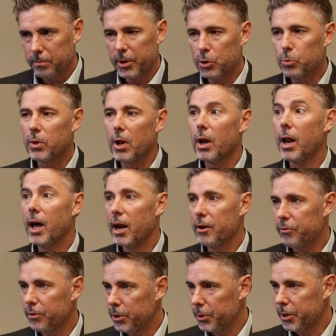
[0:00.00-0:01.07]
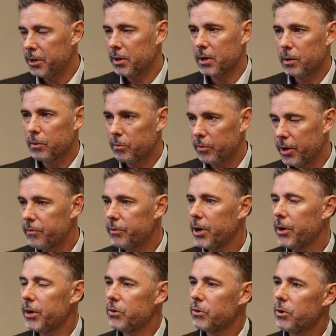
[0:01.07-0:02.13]
patients with a lot of fluid, uh, very,
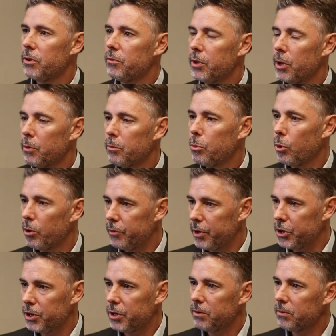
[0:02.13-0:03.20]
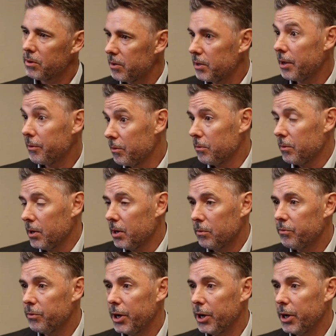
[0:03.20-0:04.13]
very sort of you know poor vision. Because in